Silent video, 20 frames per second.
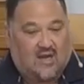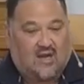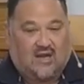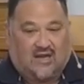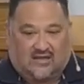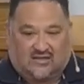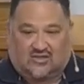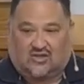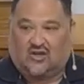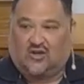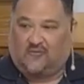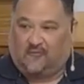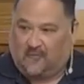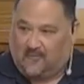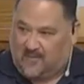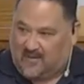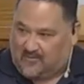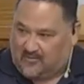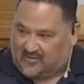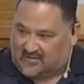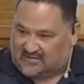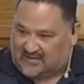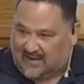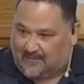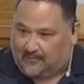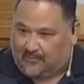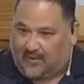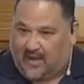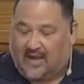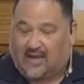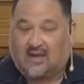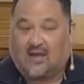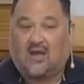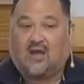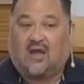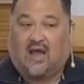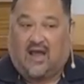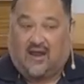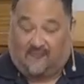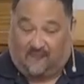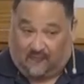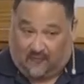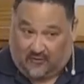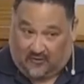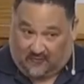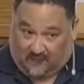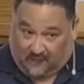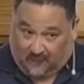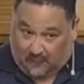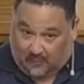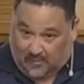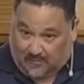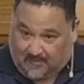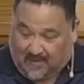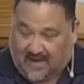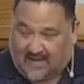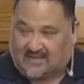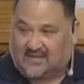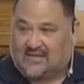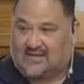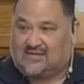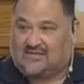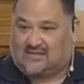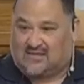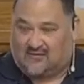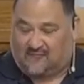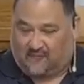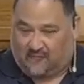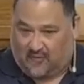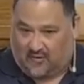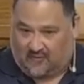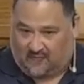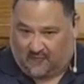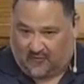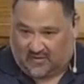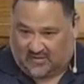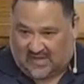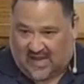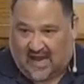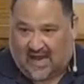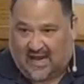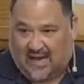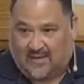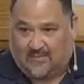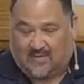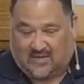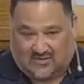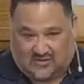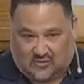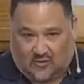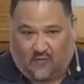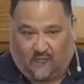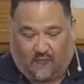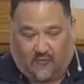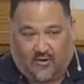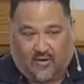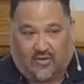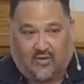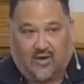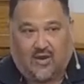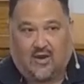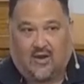It's good for people to separate and for repentance and for time and so forth.